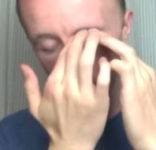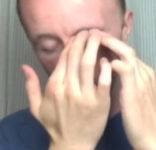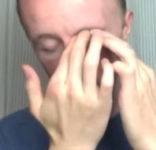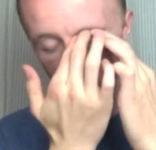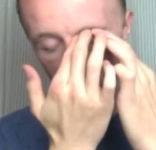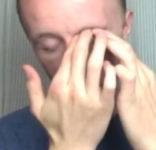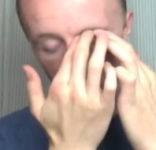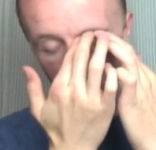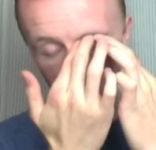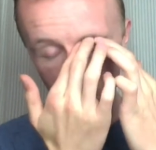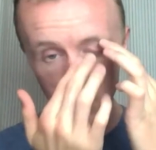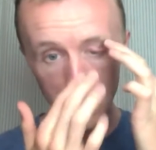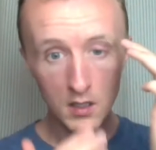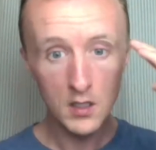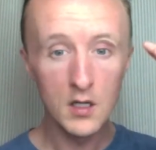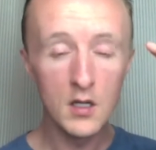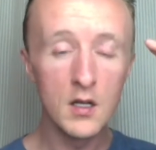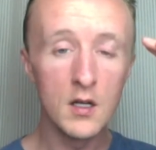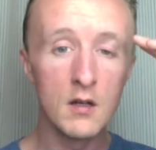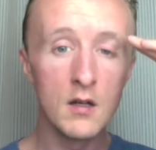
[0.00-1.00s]

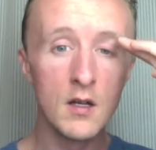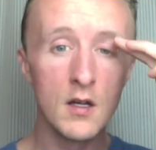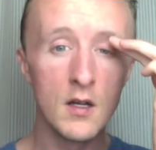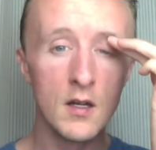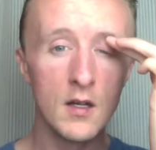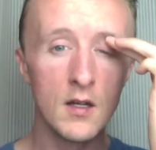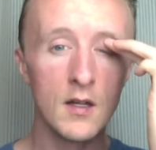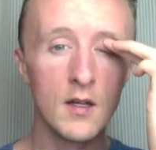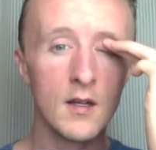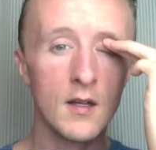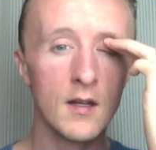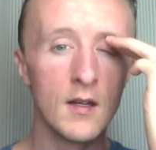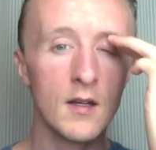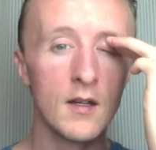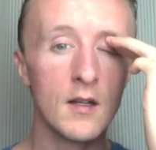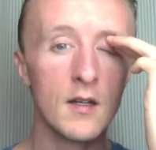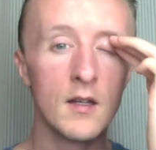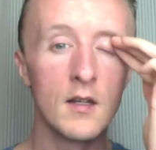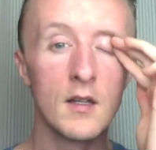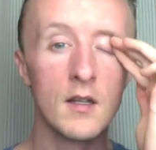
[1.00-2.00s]

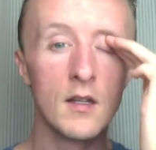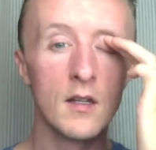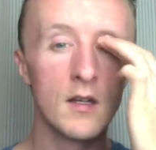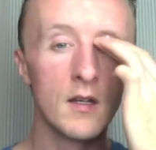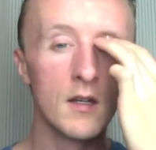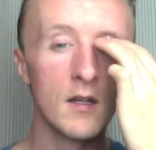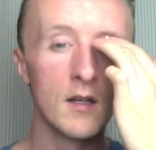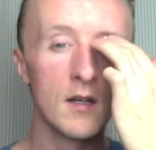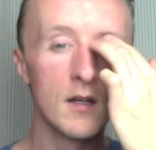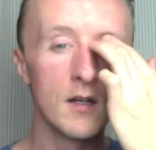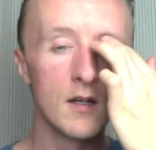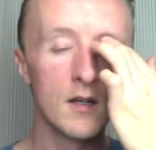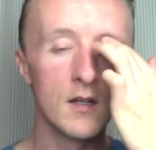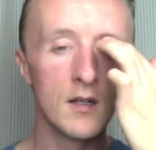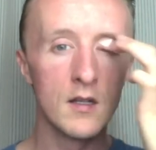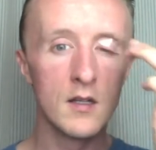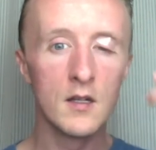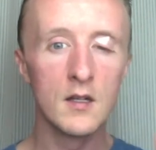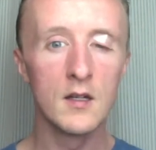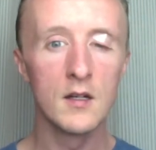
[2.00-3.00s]

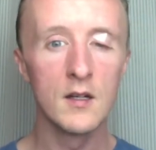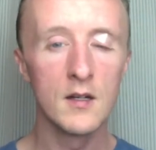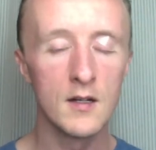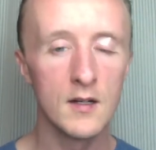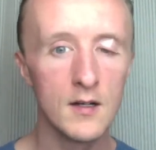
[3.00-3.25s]
No one is speaking in this clip.